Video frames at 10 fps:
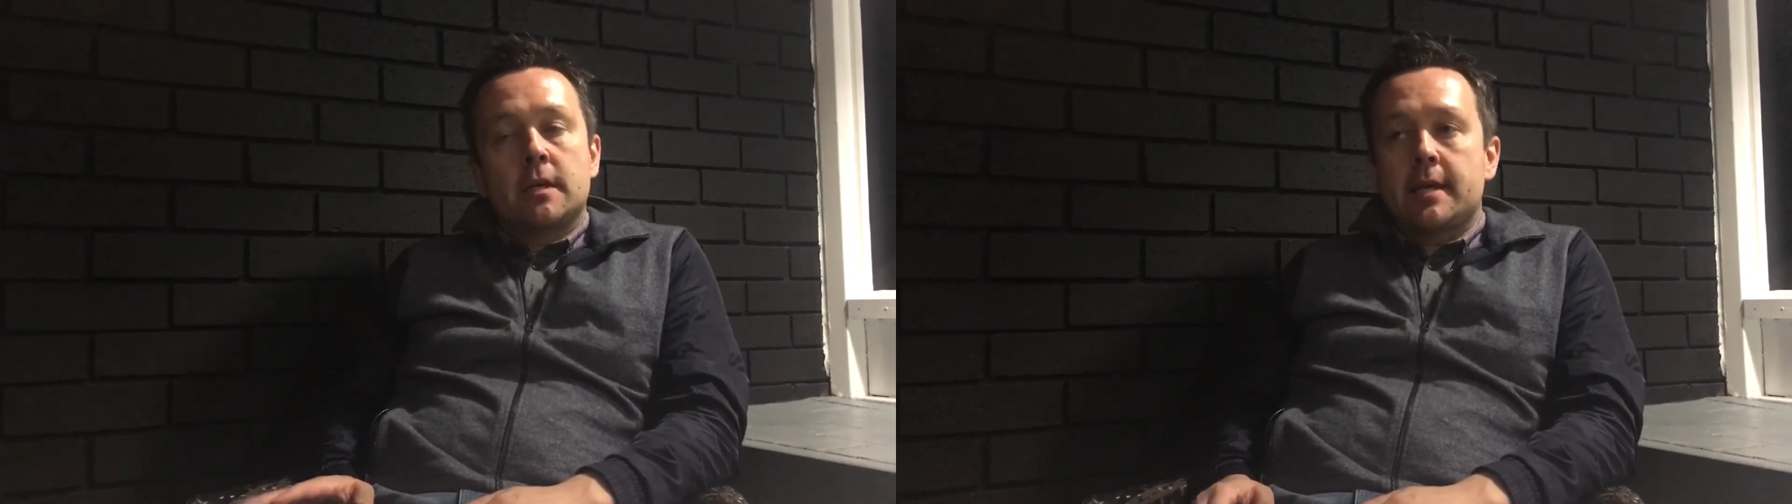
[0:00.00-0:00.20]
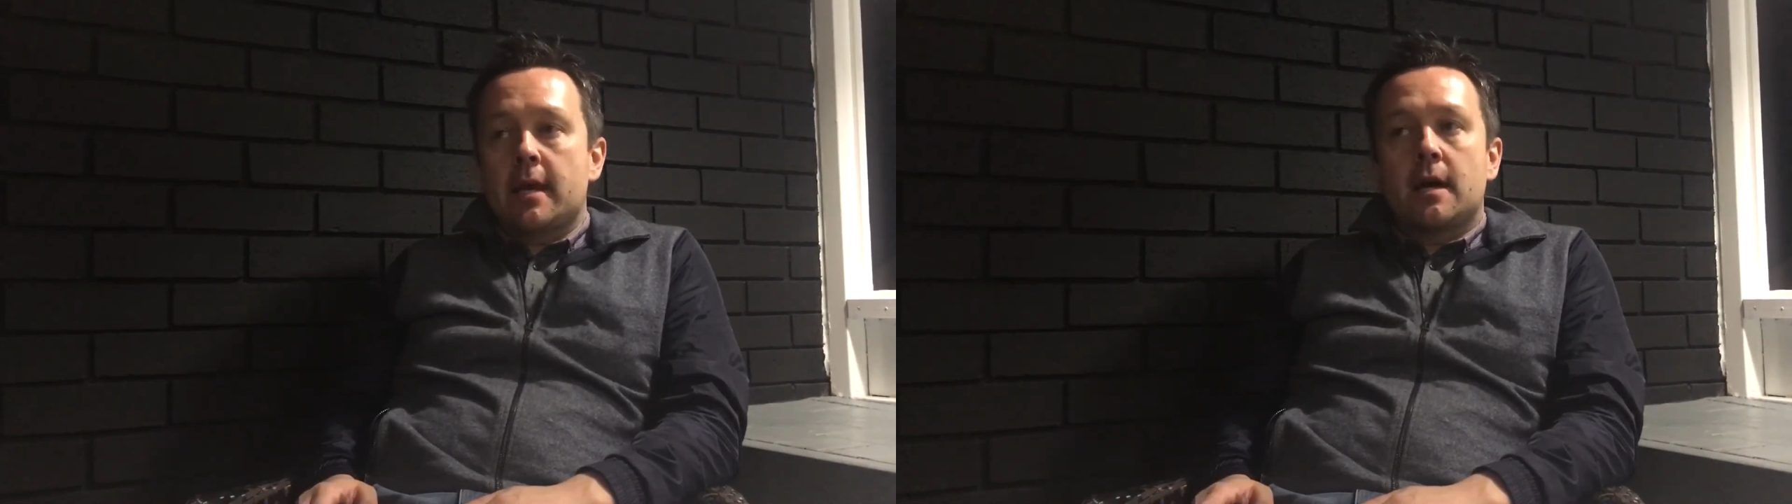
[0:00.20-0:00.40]

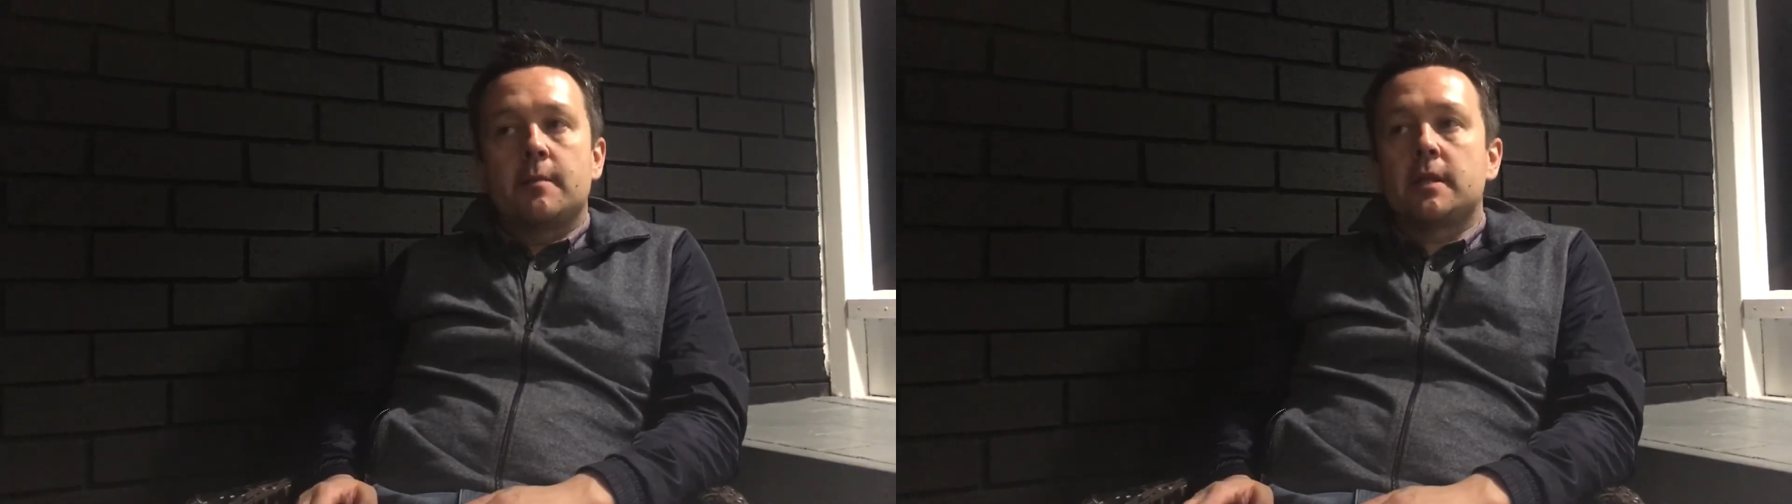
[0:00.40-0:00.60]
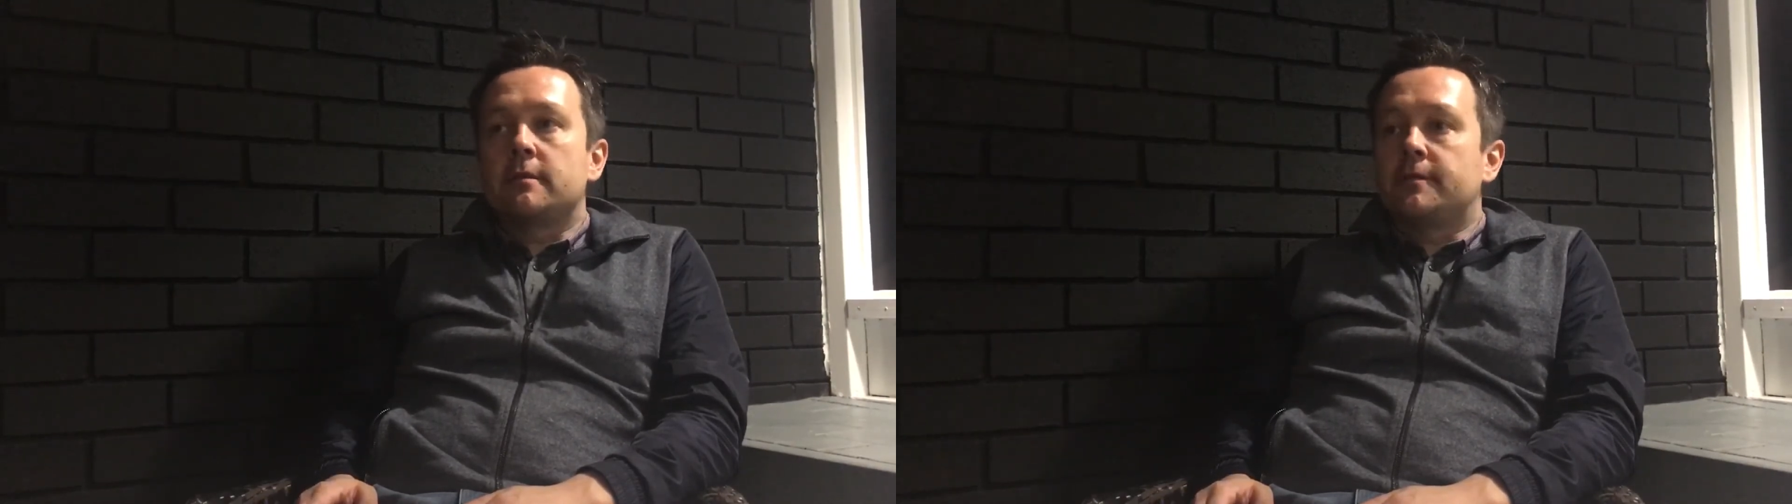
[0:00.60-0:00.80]
Yeah, I
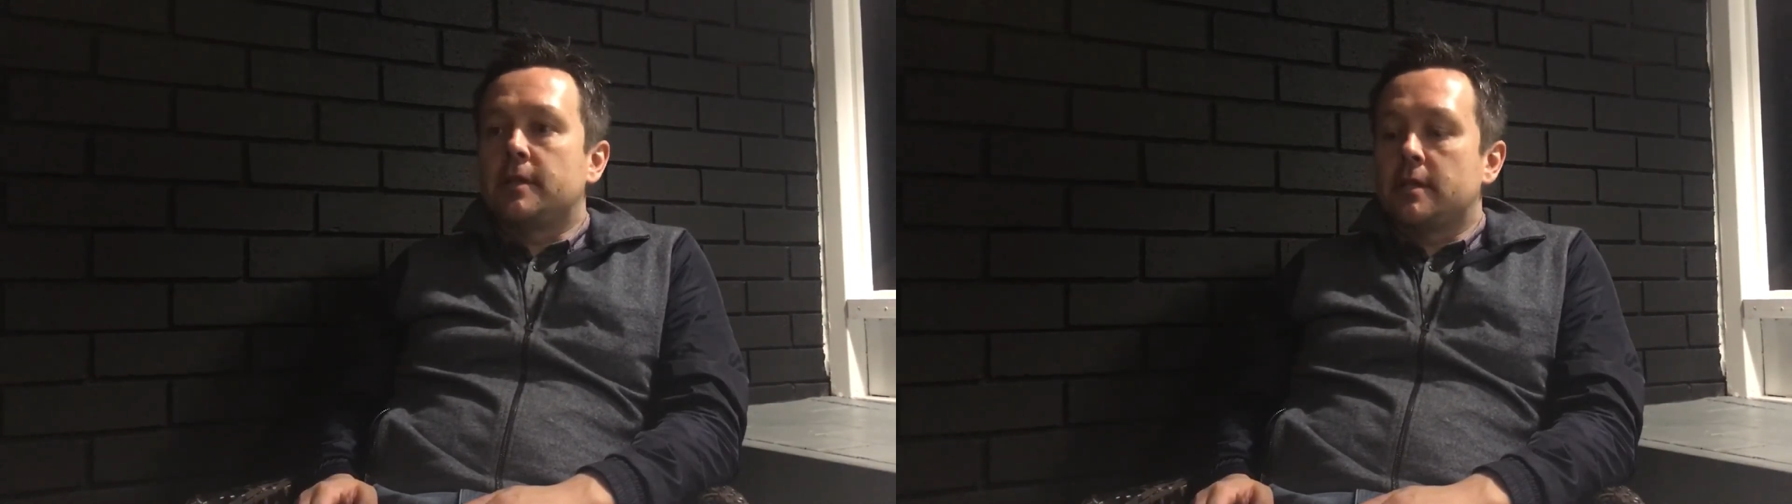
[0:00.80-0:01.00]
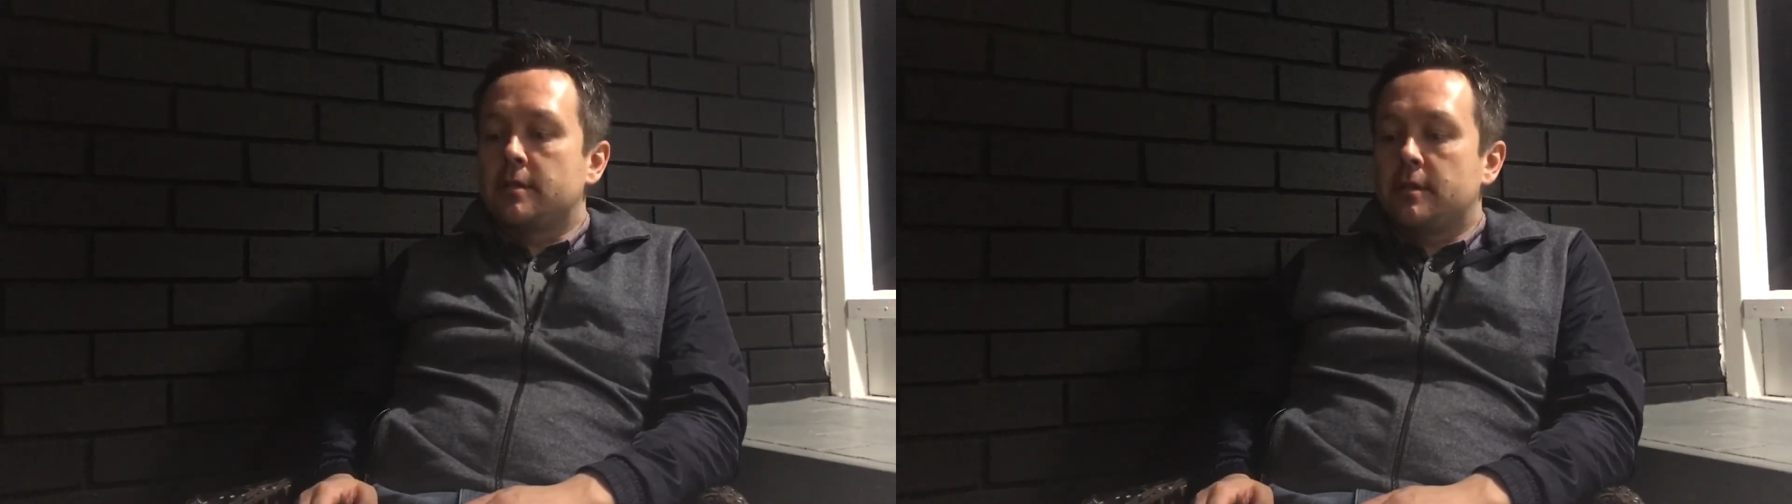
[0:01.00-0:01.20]
mean, if
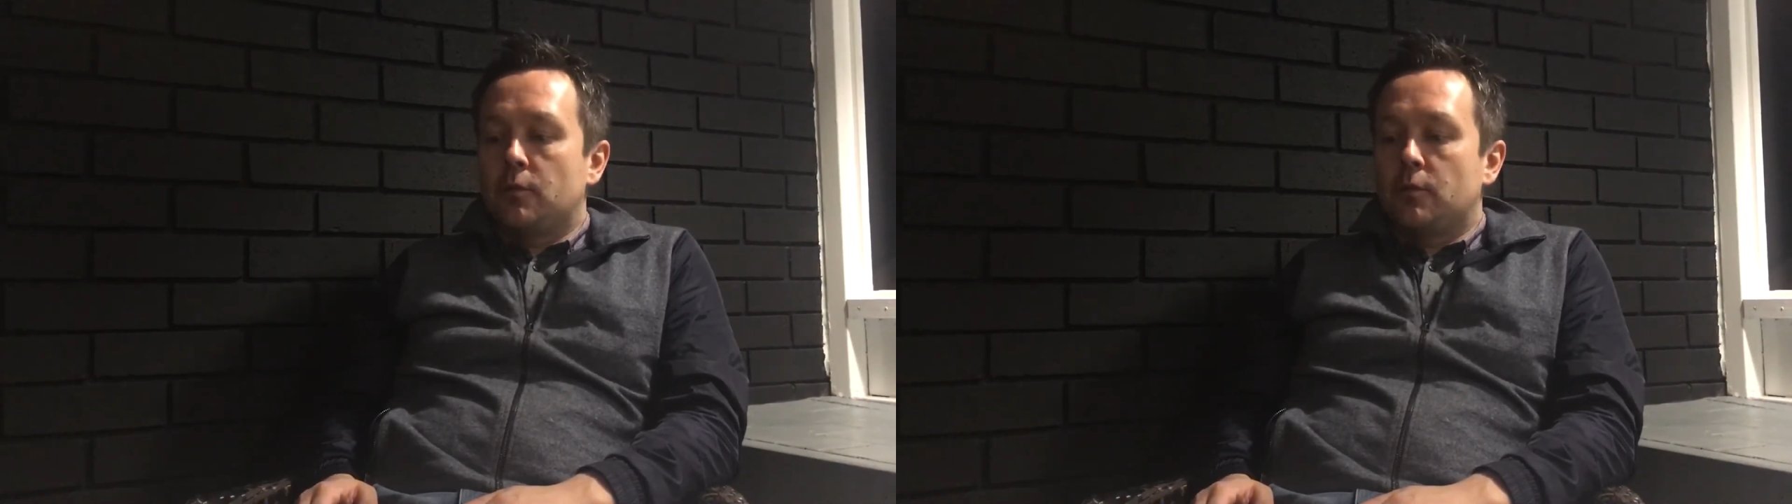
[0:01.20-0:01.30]
the, the